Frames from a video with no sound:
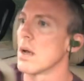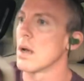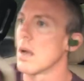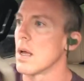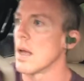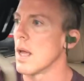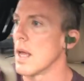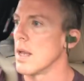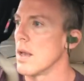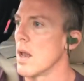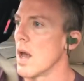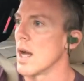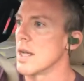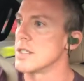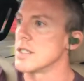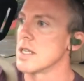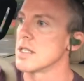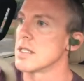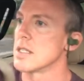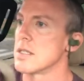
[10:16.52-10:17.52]
and not
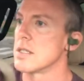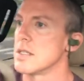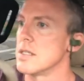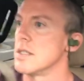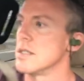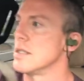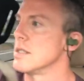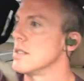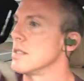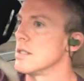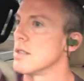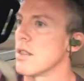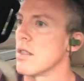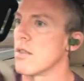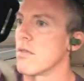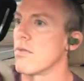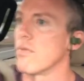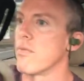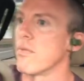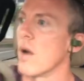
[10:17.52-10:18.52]
just
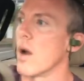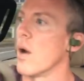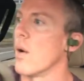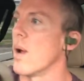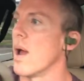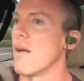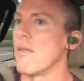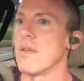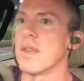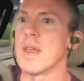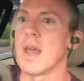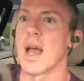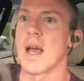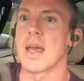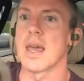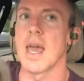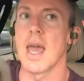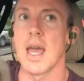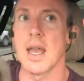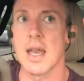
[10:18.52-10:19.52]
throw everything I
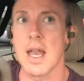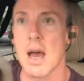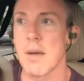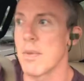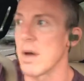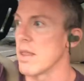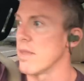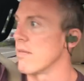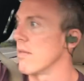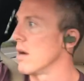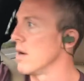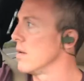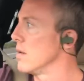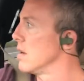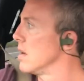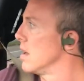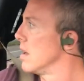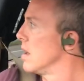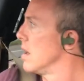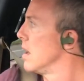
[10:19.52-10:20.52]
can down my throat.
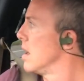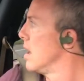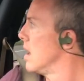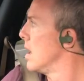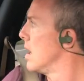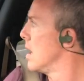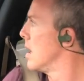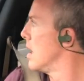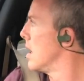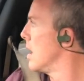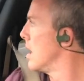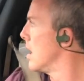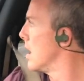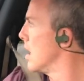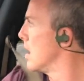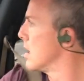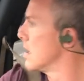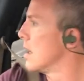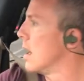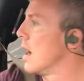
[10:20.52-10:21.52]

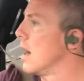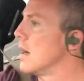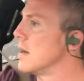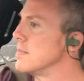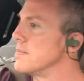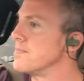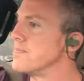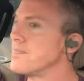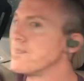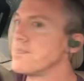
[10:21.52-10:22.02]
Some